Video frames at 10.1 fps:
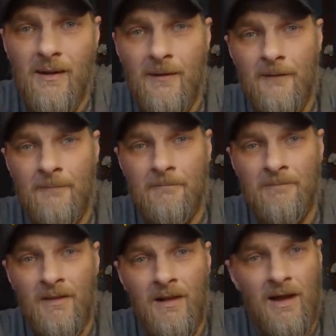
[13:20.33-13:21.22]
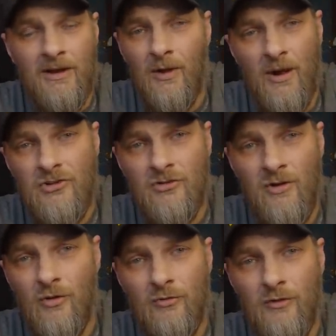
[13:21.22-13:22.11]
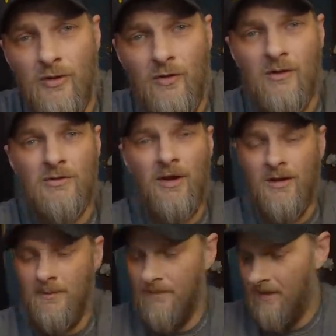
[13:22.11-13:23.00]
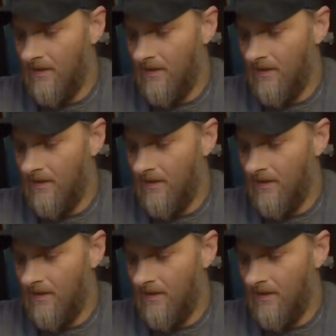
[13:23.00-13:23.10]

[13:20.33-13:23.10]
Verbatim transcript: Um, I know I struggled for a long time